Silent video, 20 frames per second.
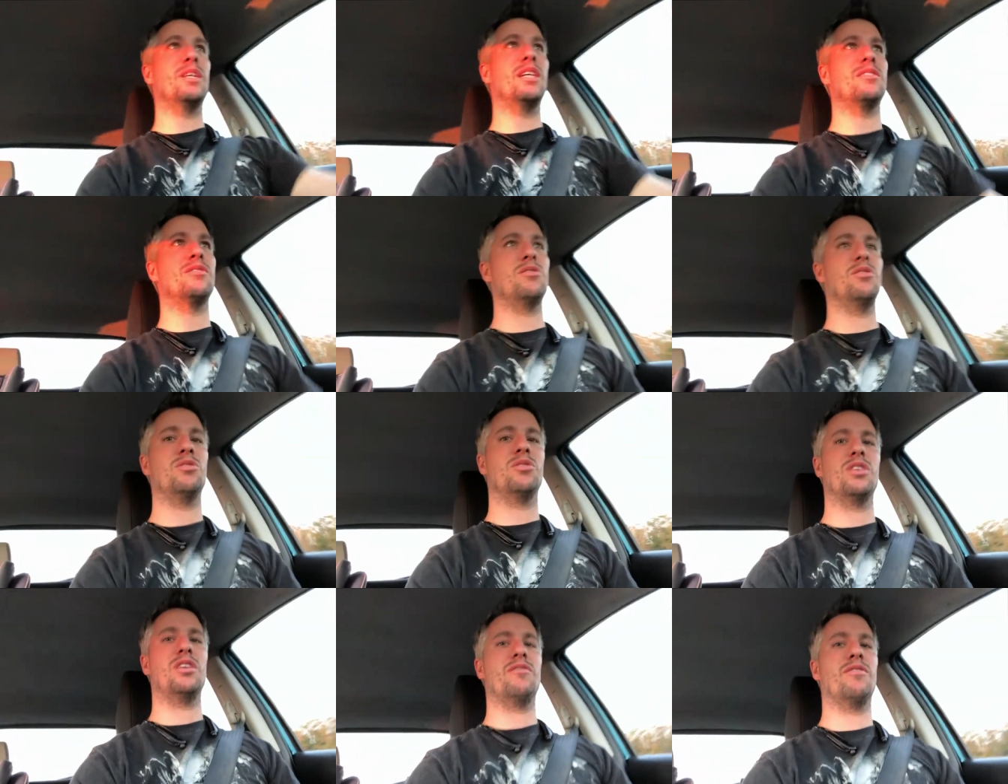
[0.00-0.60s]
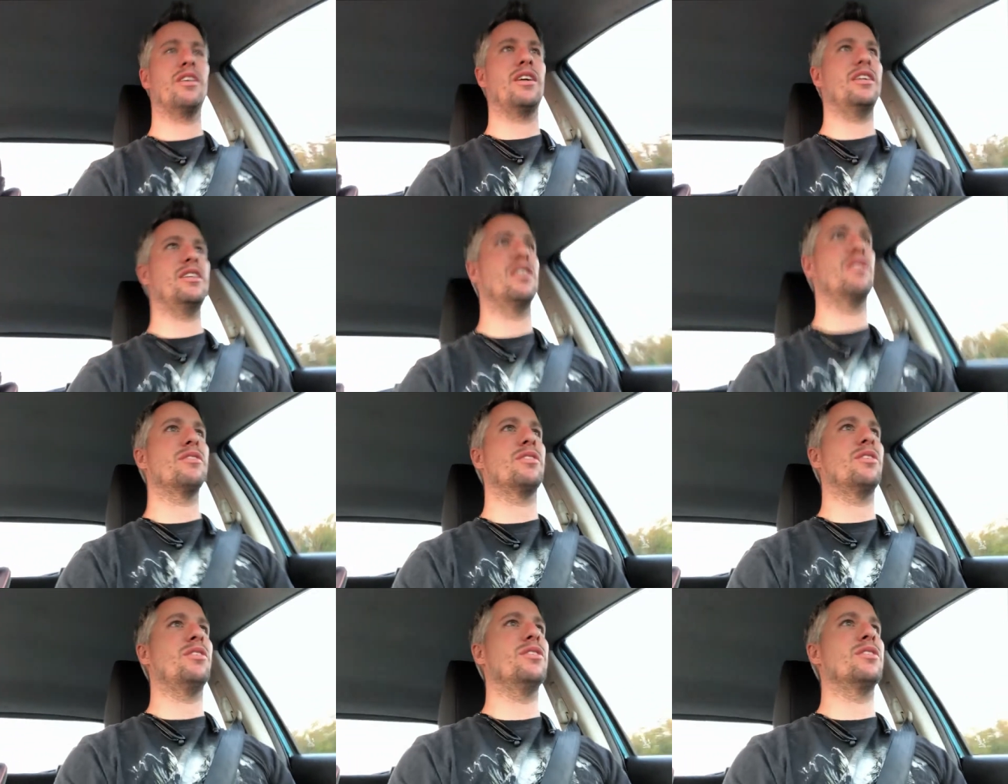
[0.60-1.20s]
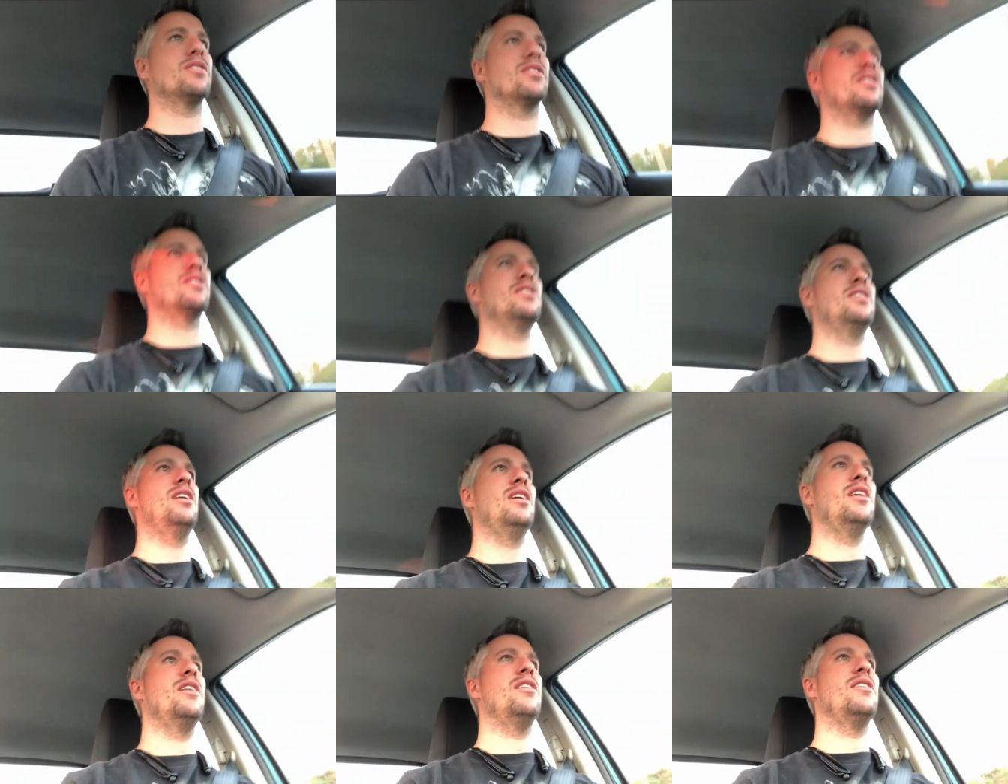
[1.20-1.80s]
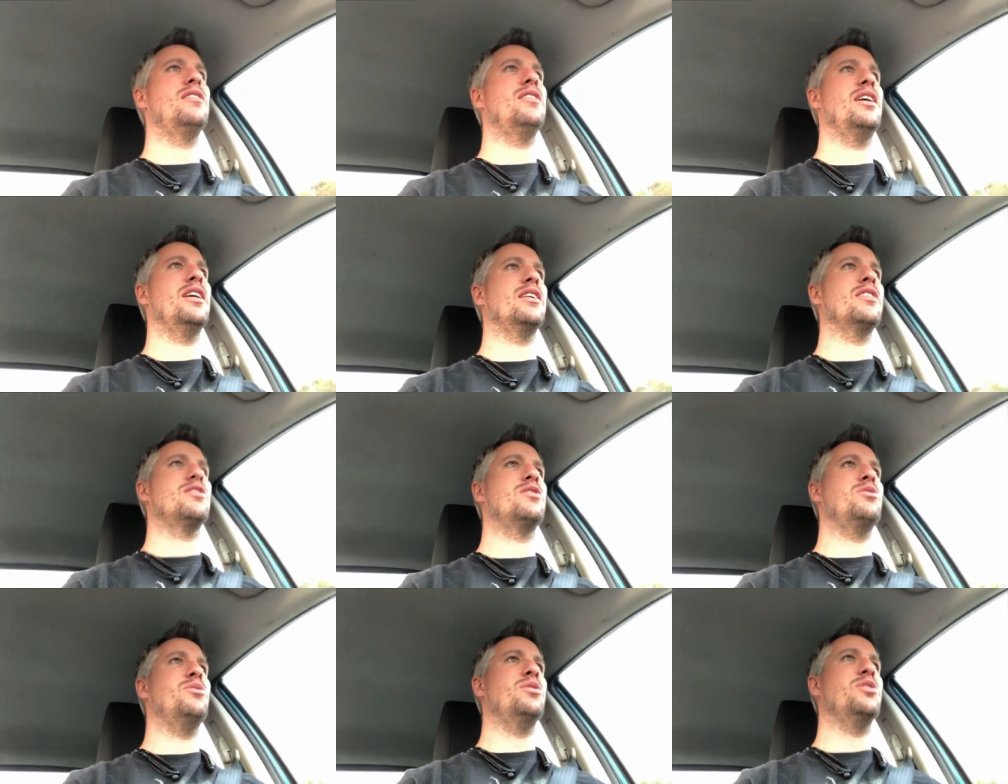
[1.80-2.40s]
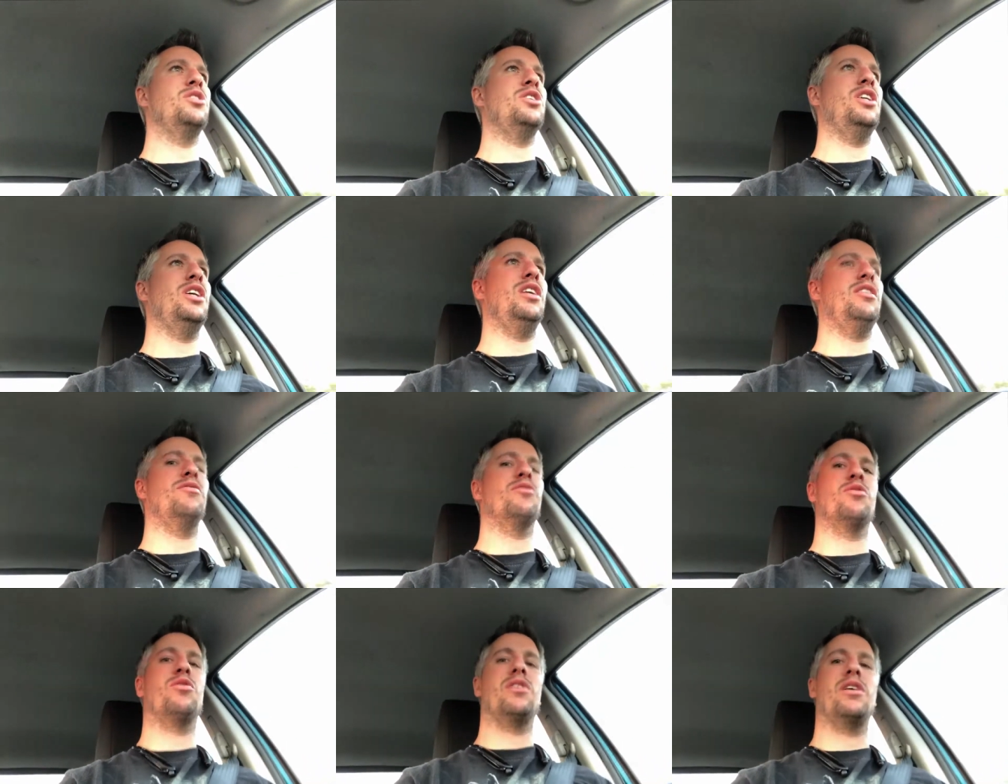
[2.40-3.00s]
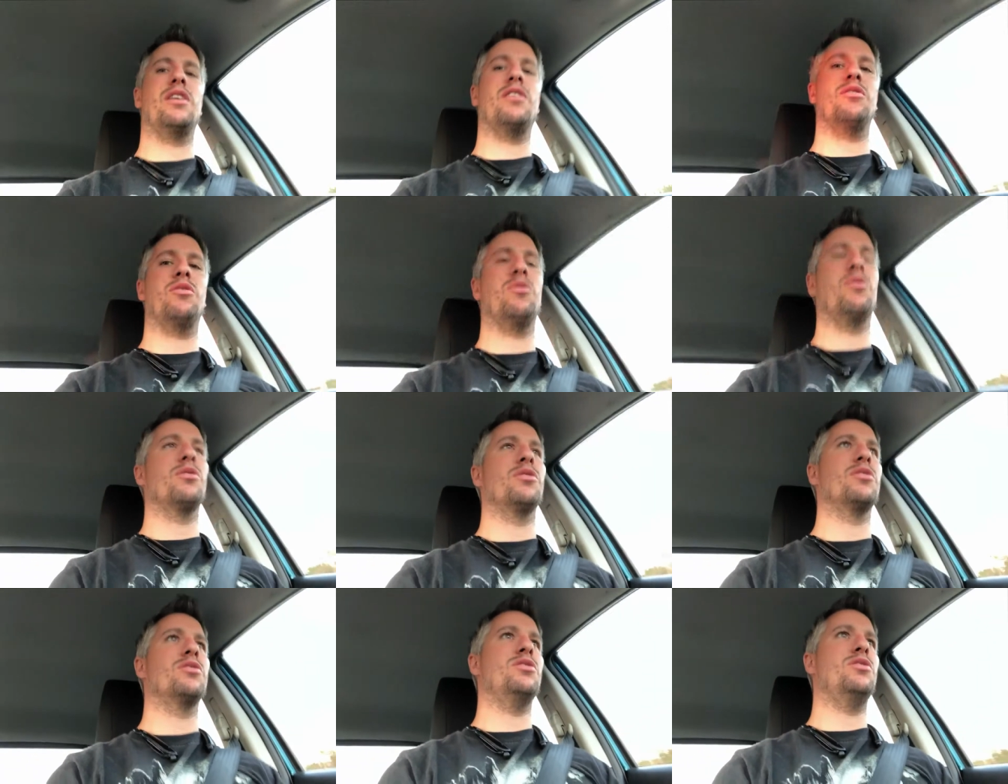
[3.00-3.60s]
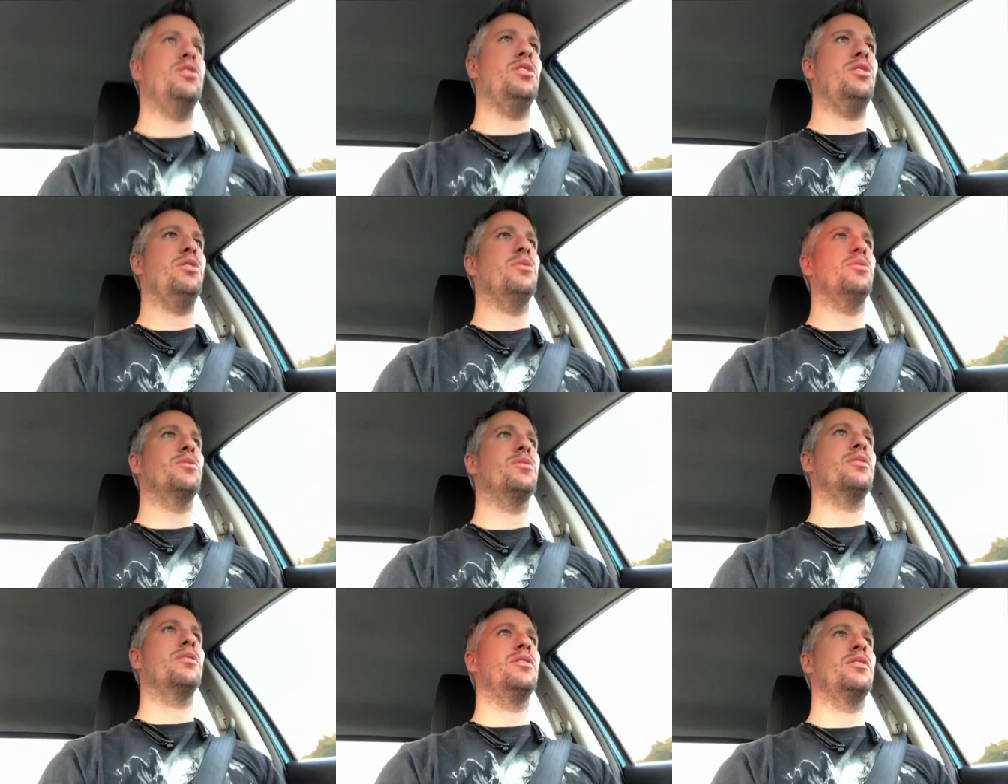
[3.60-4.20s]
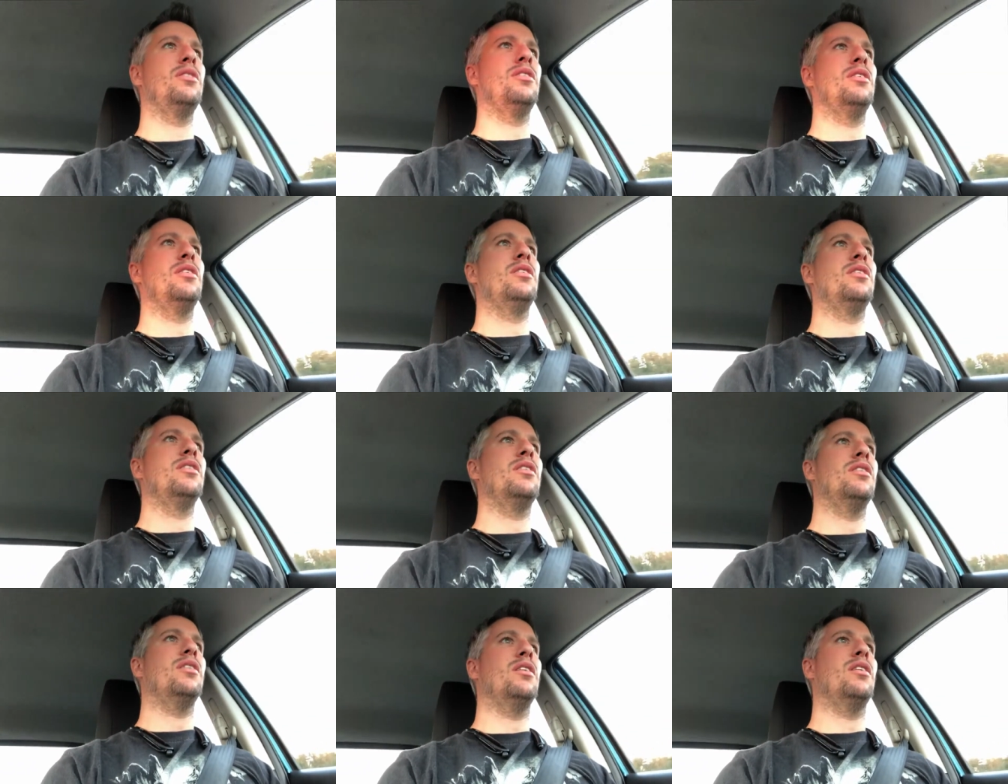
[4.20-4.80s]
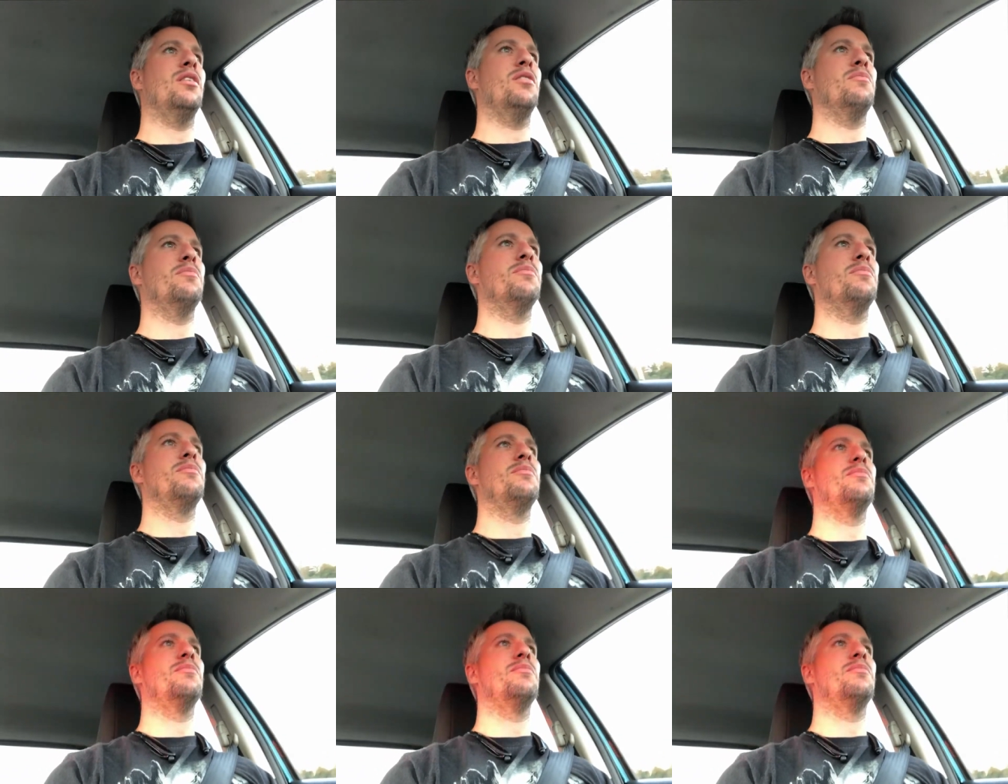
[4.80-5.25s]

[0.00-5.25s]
That's usually a very difficult thing to achieve or, or do. Um,